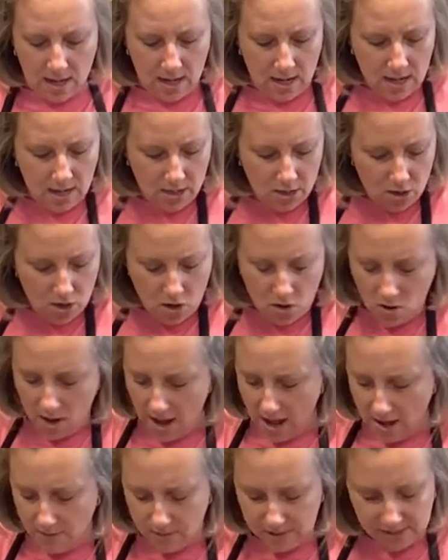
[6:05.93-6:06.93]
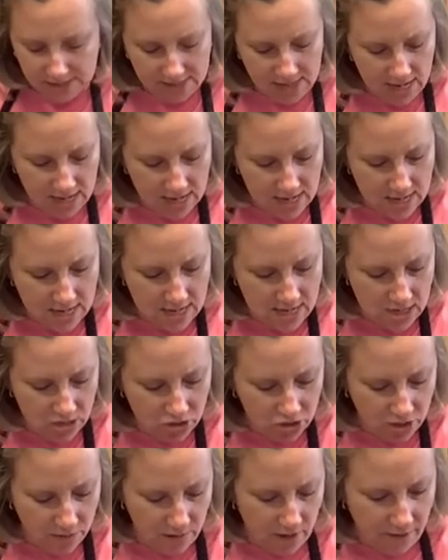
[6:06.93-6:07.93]
And you know, I was saying
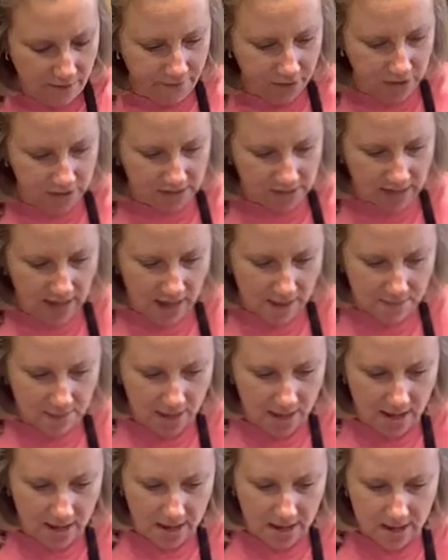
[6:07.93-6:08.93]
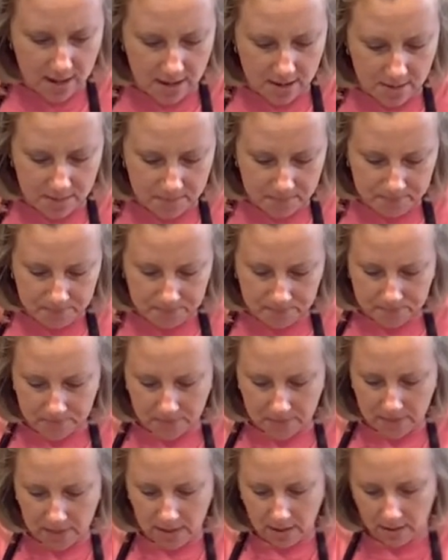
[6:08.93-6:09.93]
initially when I first got my
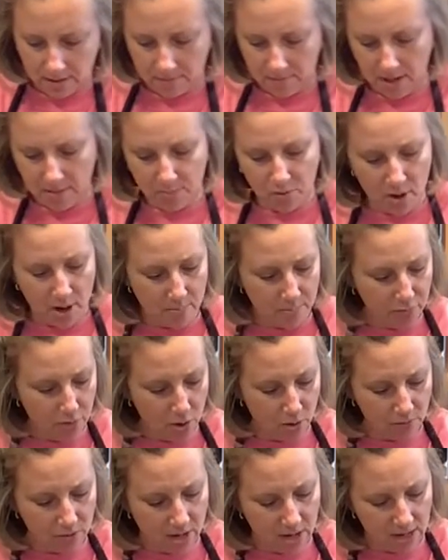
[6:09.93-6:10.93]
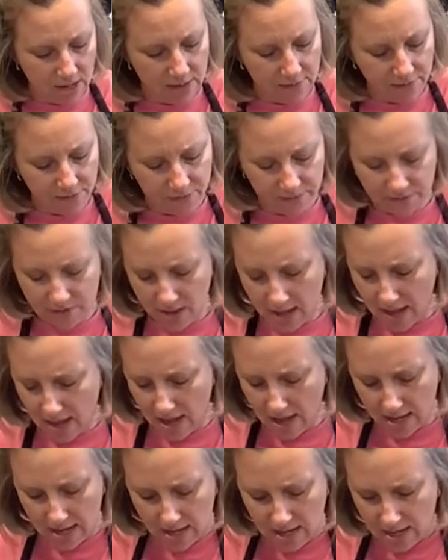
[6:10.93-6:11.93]
my Prep Pro knife
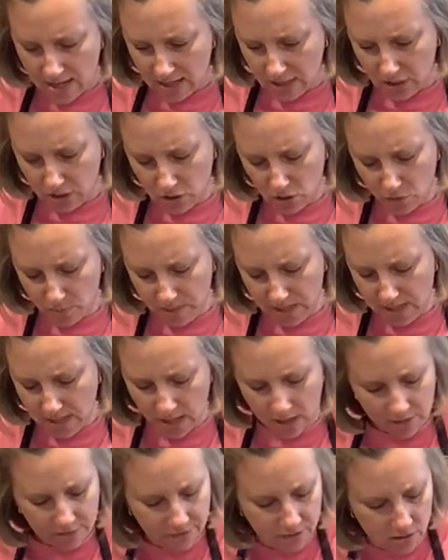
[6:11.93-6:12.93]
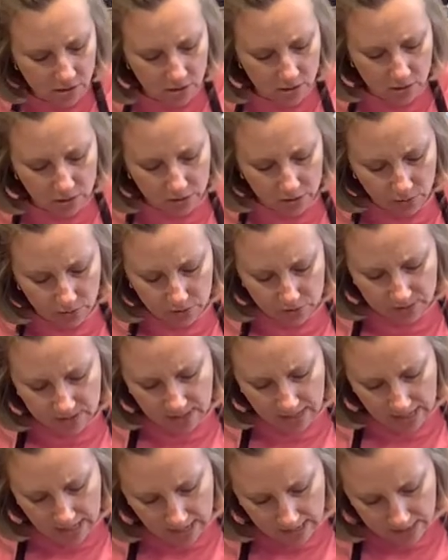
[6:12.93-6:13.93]
that, you know, be careful, don't use it
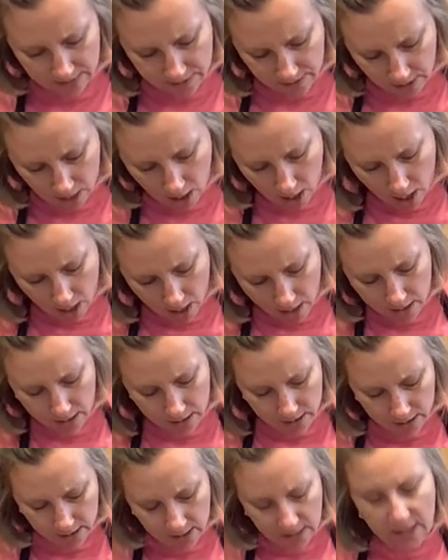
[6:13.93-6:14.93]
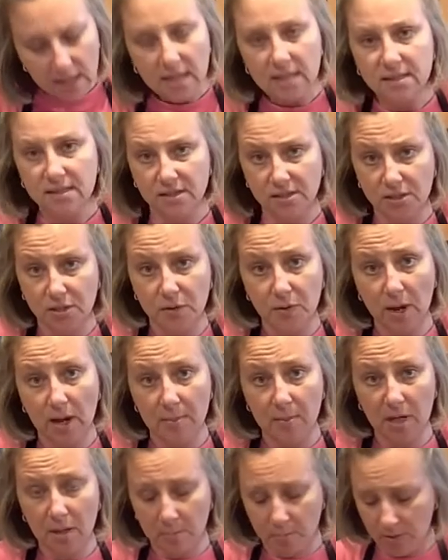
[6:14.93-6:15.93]
on anything hard. It's a
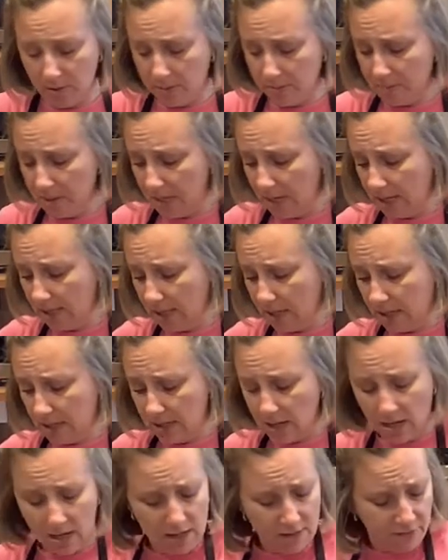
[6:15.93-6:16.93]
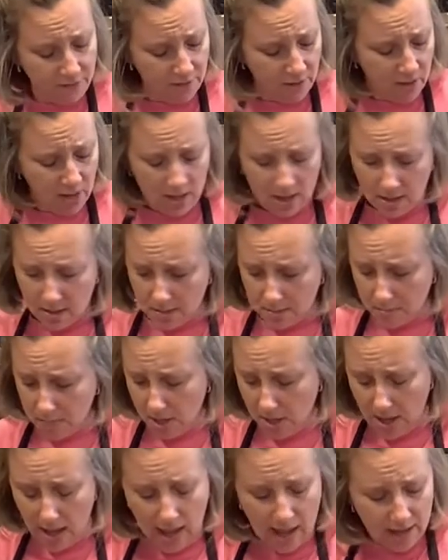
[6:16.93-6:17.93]
ceramic blade knife.
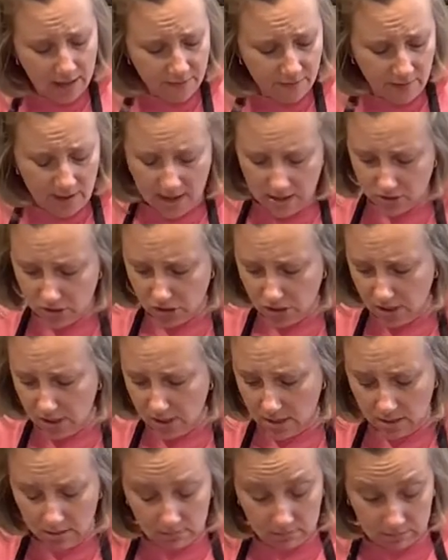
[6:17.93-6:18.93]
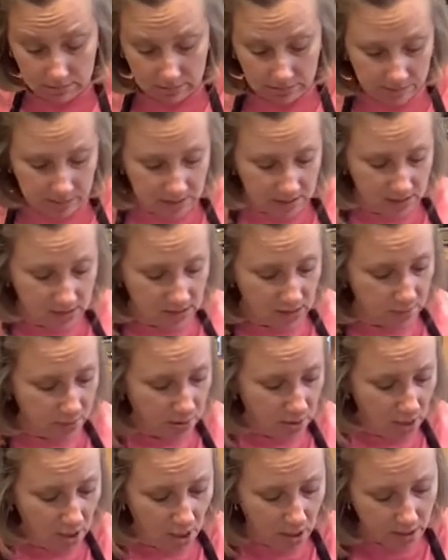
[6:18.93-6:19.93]
But I've actually, I mean, these are
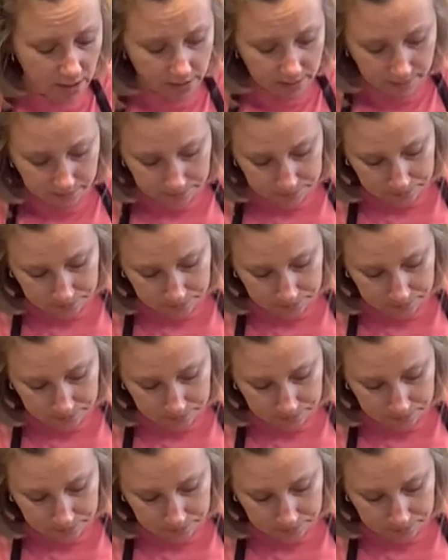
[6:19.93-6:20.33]
pretty hard.